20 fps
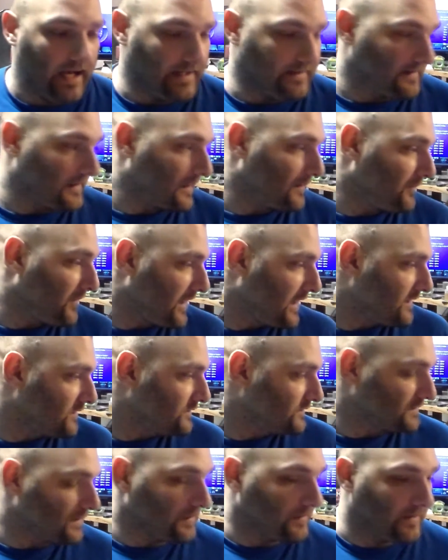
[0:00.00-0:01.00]
and then I plan
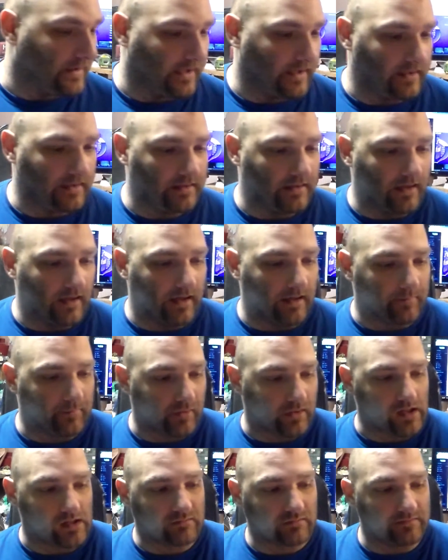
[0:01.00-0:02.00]
on doing
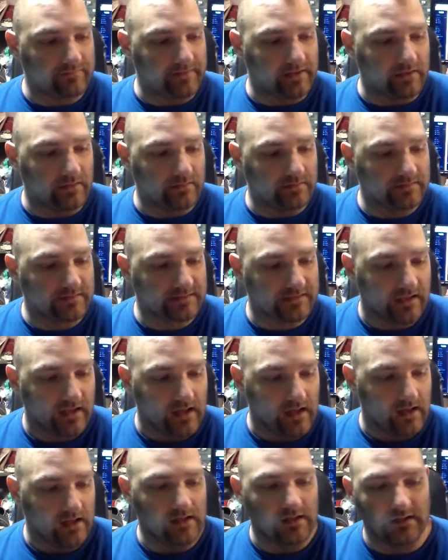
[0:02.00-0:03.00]
product reviews
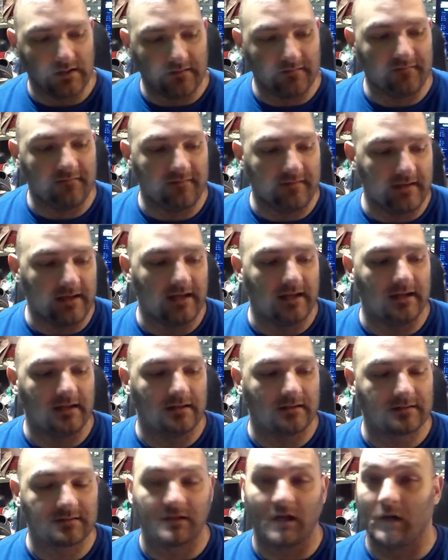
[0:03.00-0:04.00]
of
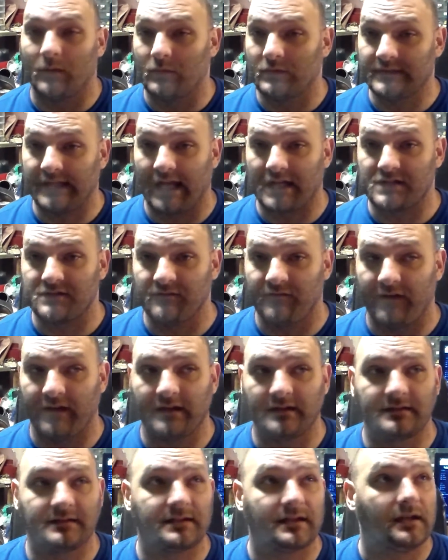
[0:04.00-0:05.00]
the Star Wars action
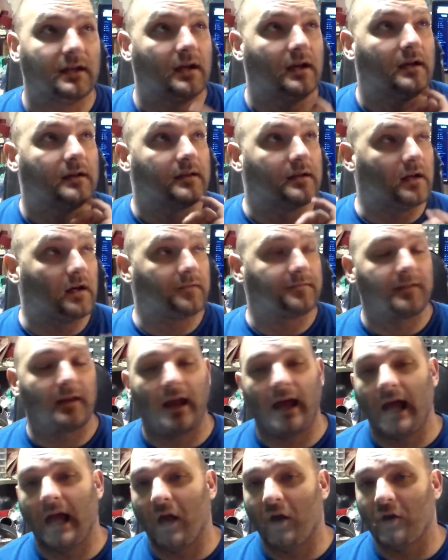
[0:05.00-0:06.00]
figures. Then after
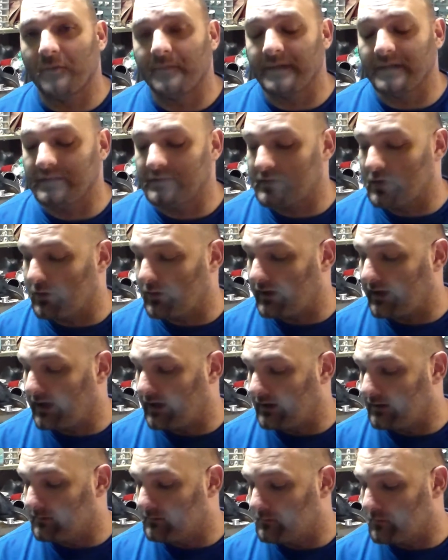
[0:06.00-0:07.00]
that, I'll be
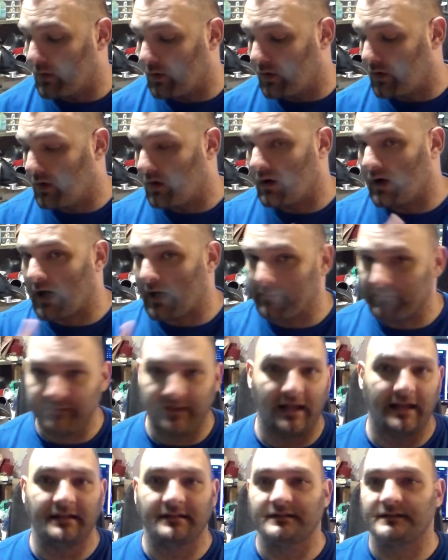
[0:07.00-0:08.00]
doing more
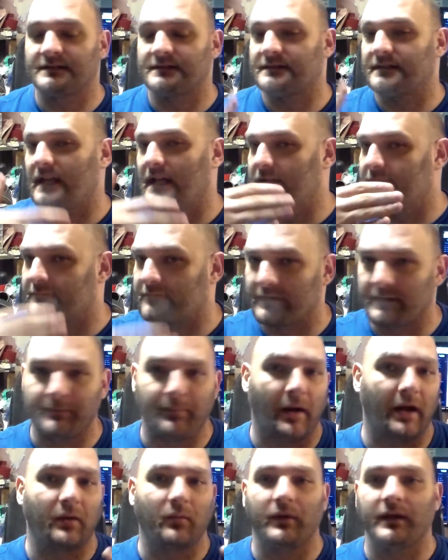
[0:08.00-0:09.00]
updates every
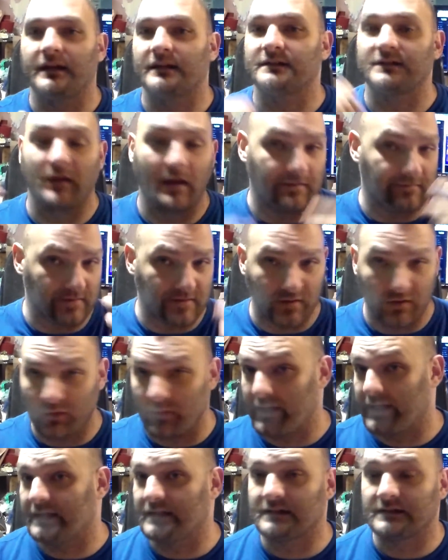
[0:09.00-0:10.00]
bi-week, so every 2
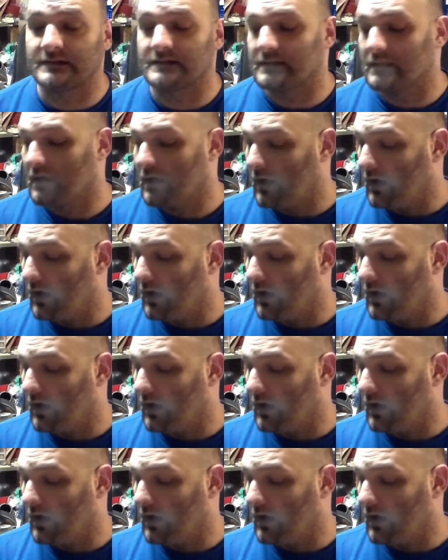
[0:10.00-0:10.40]
weeks.